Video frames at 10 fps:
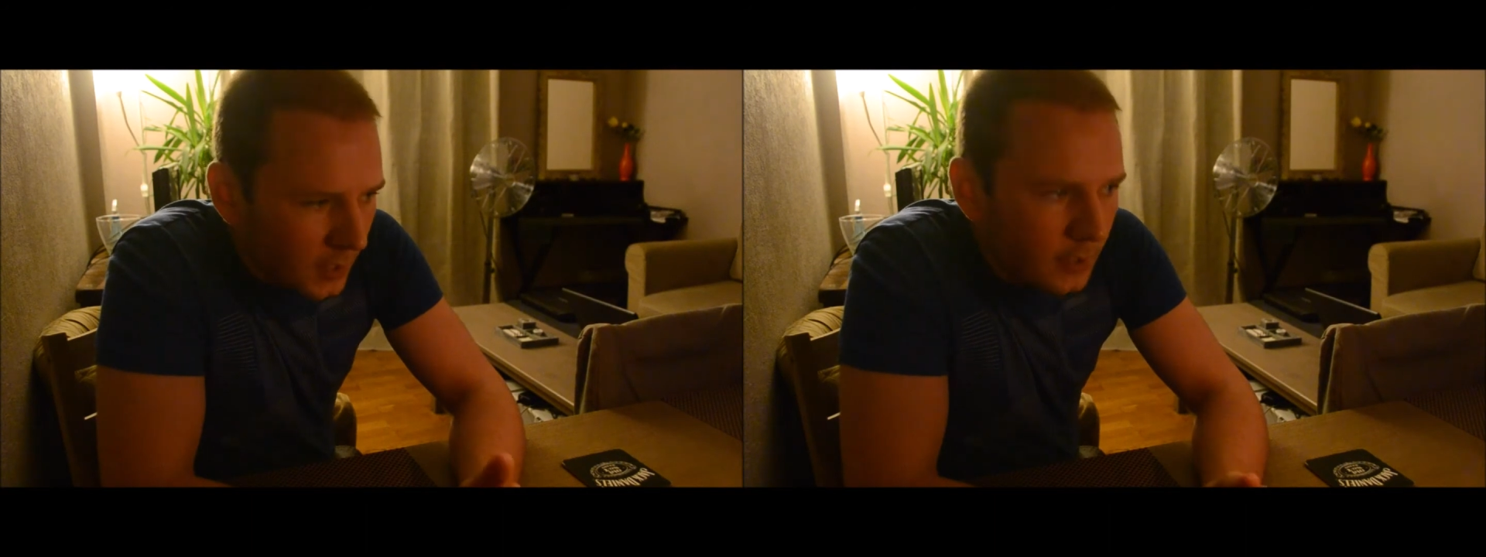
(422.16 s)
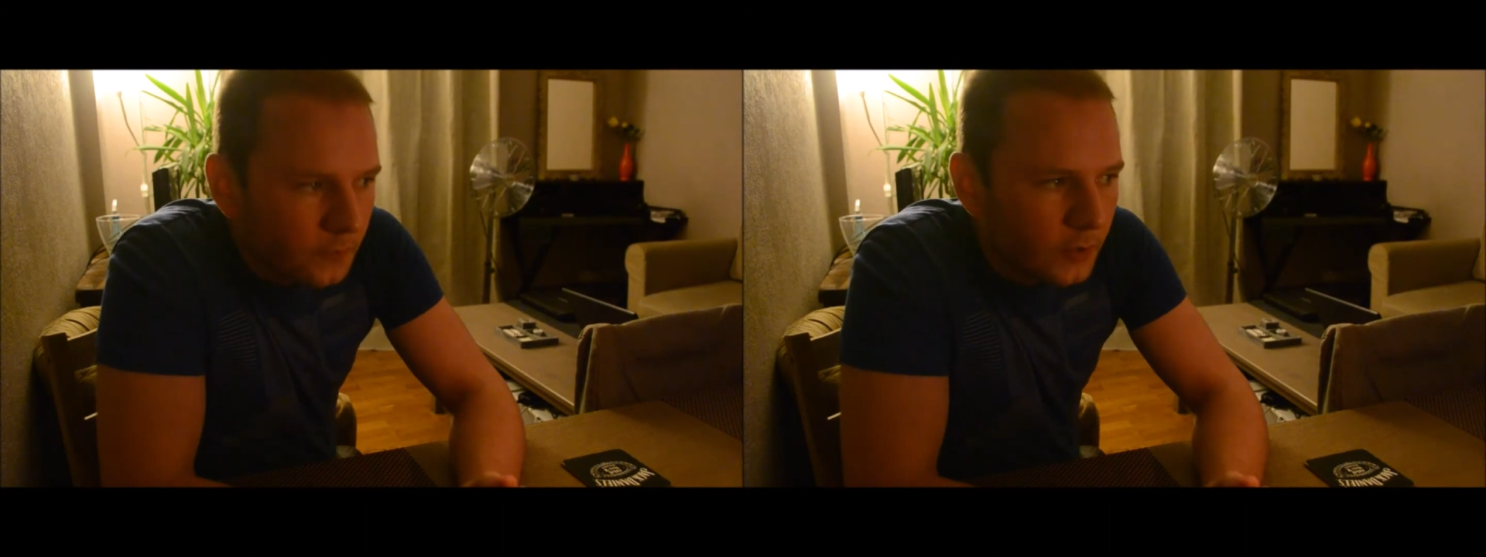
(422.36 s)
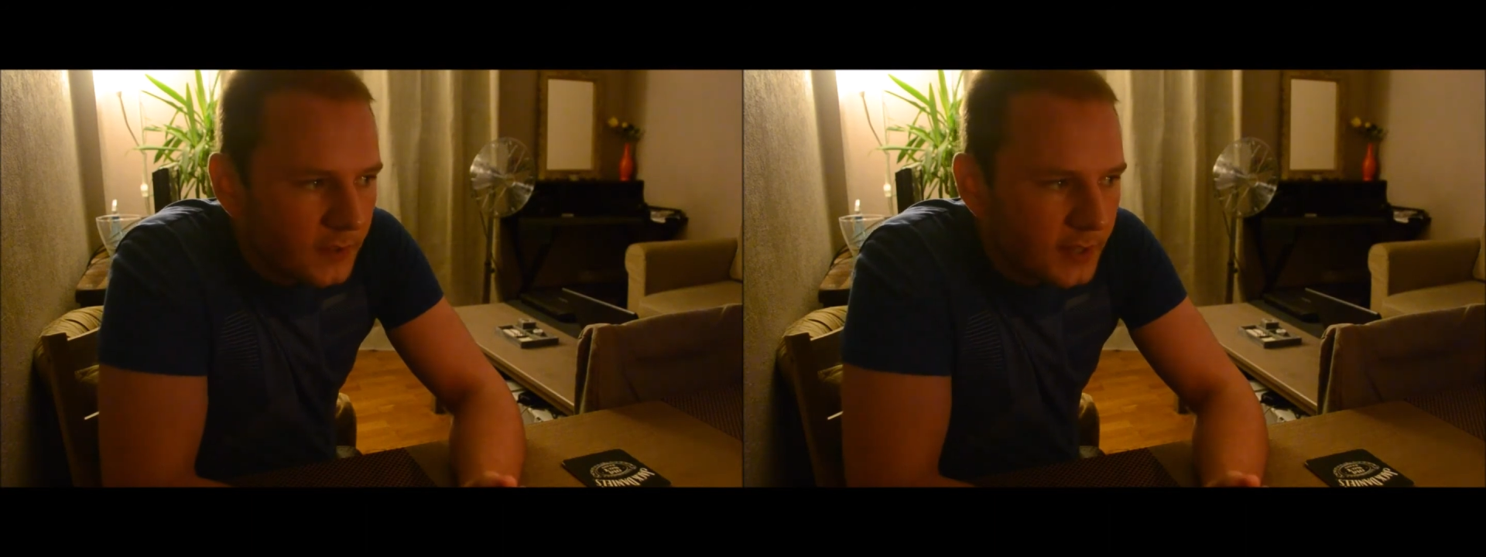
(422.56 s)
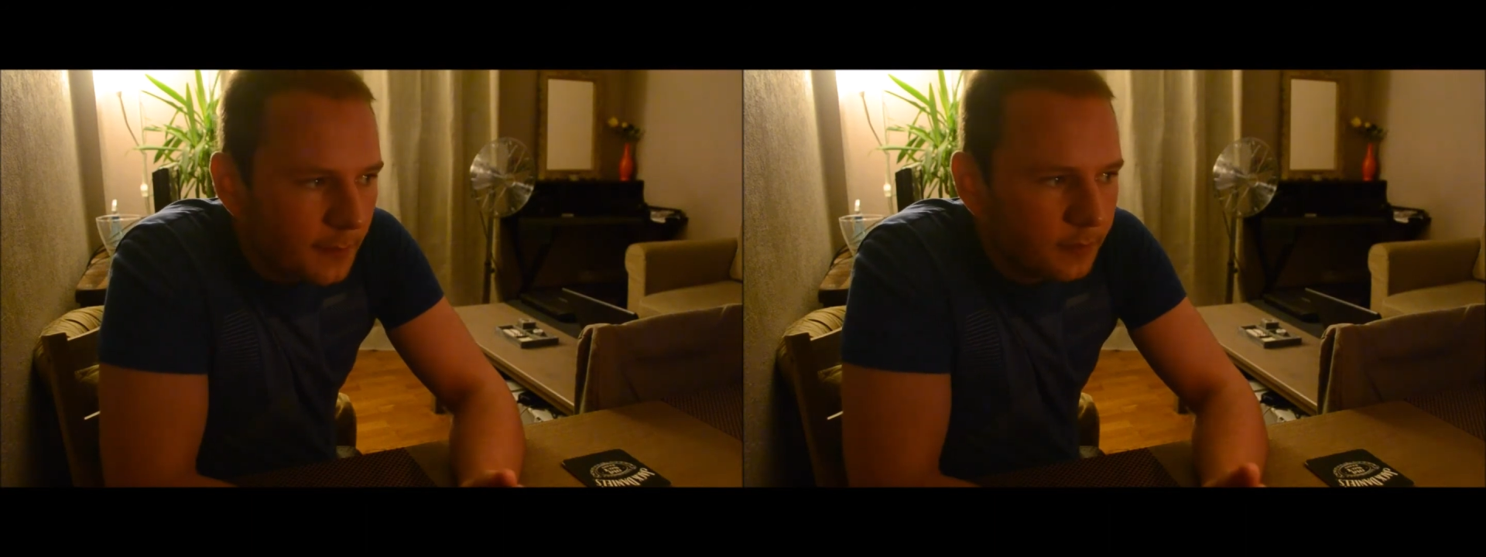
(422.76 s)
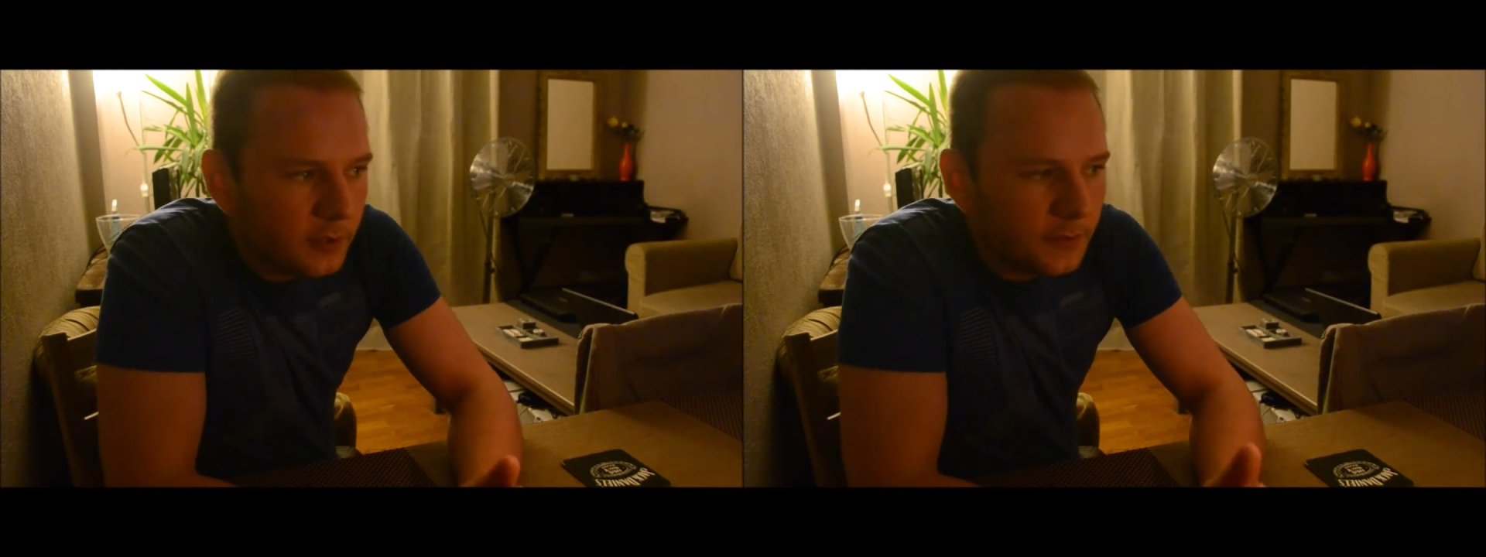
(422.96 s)
For
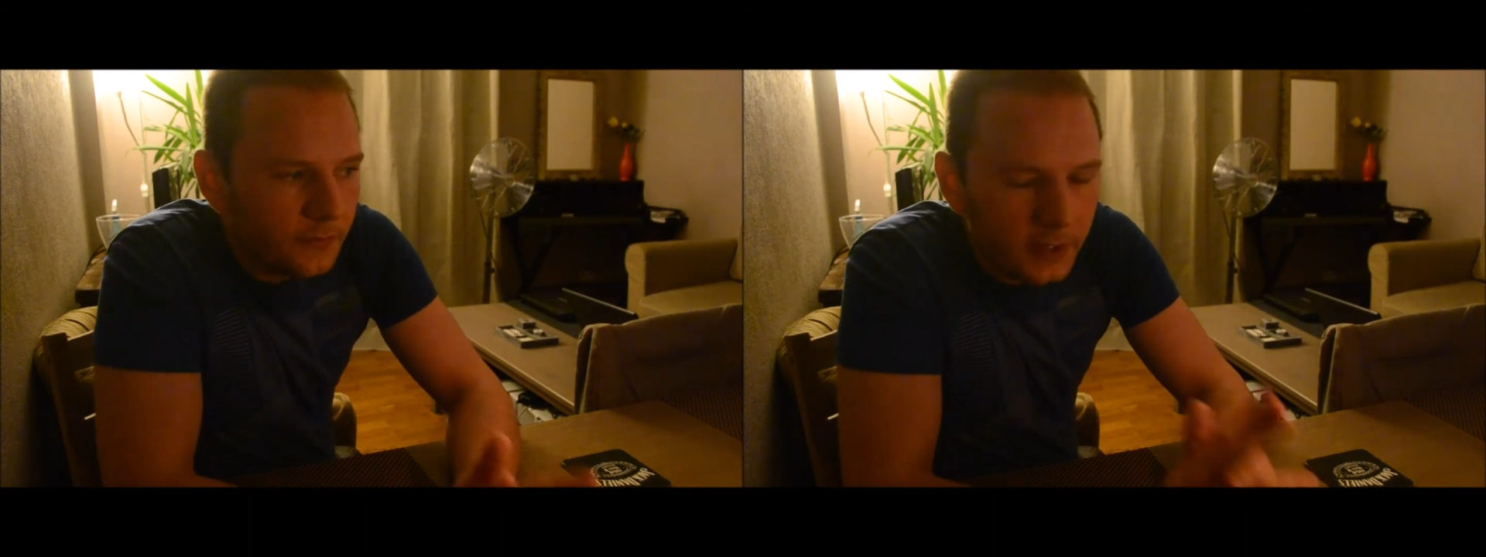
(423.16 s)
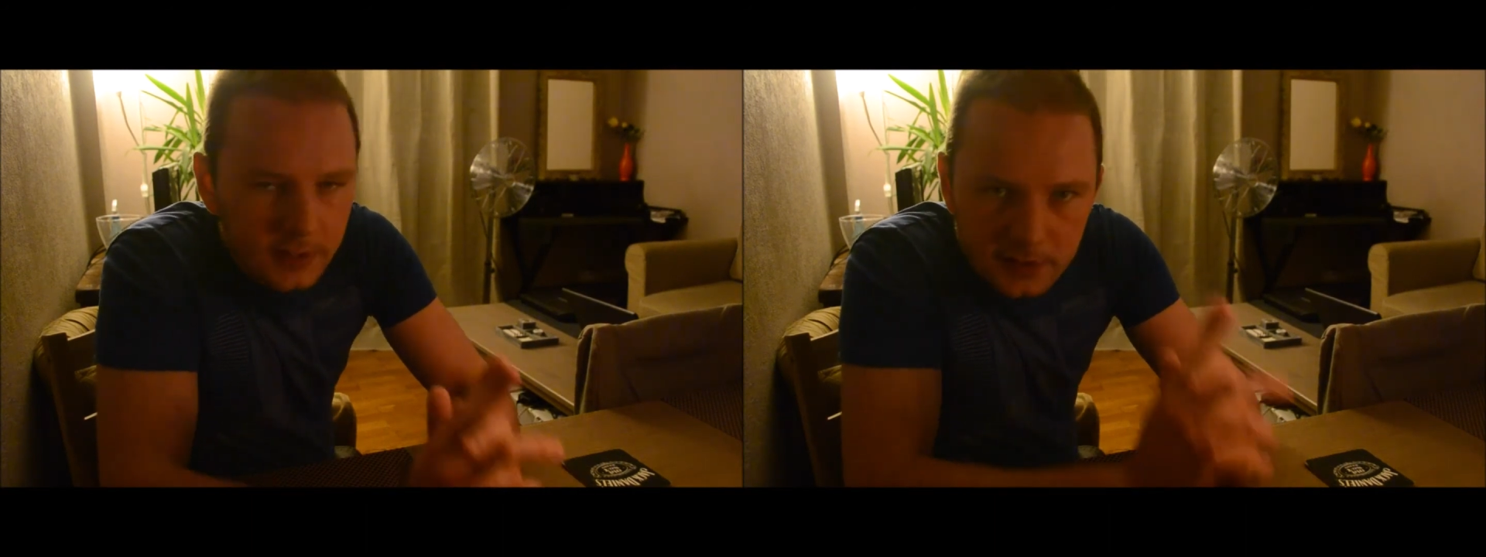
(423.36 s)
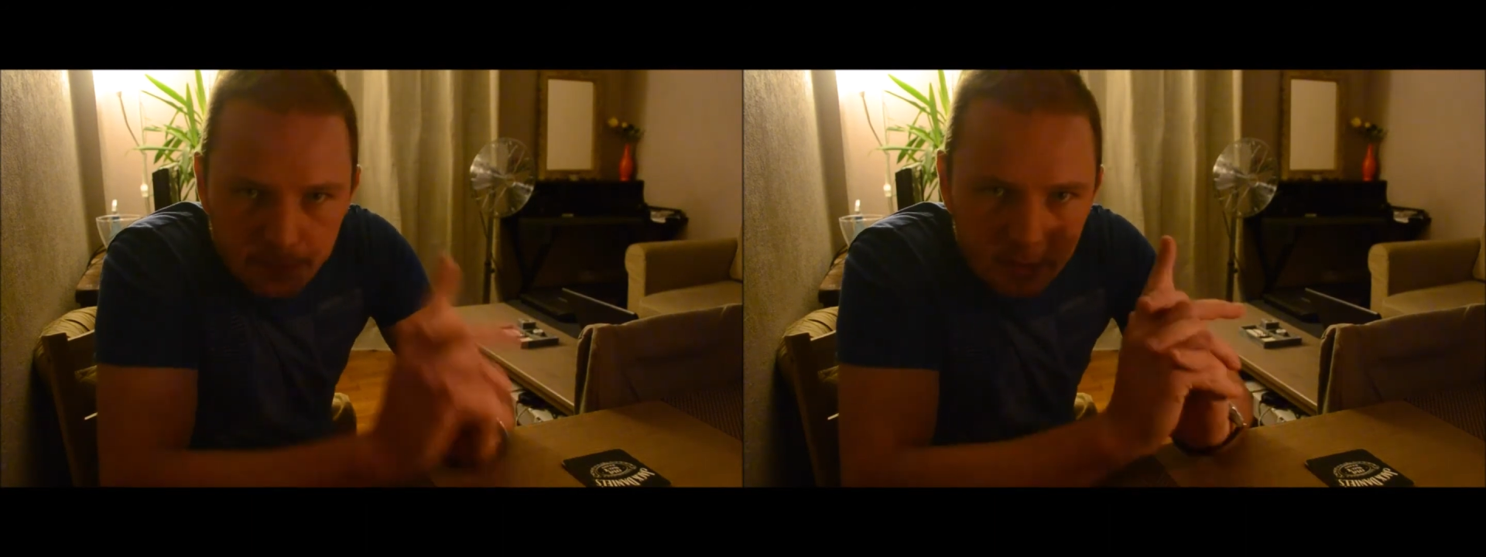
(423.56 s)
example, the first